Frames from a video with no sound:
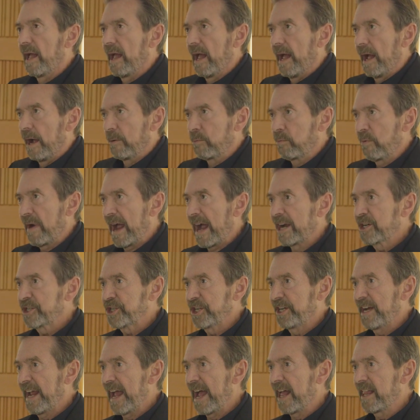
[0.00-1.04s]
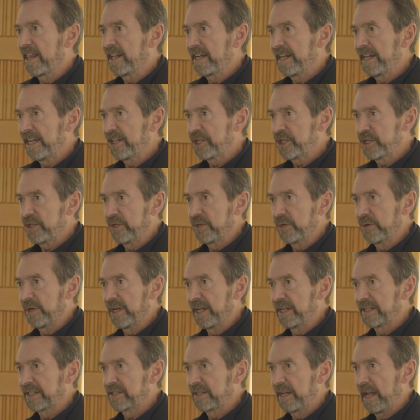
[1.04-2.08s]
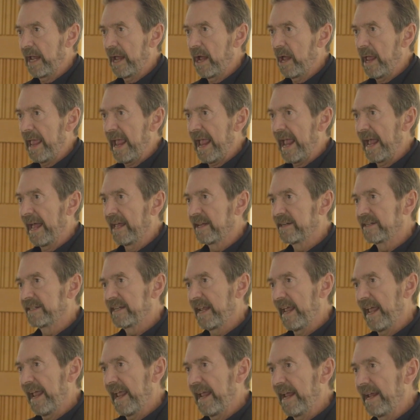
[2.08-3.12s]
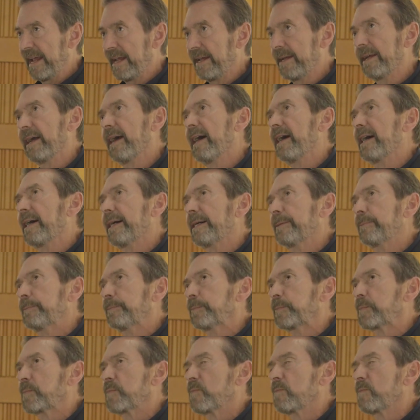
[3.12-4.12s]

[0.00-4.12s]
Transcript: a rationality to it and a, um,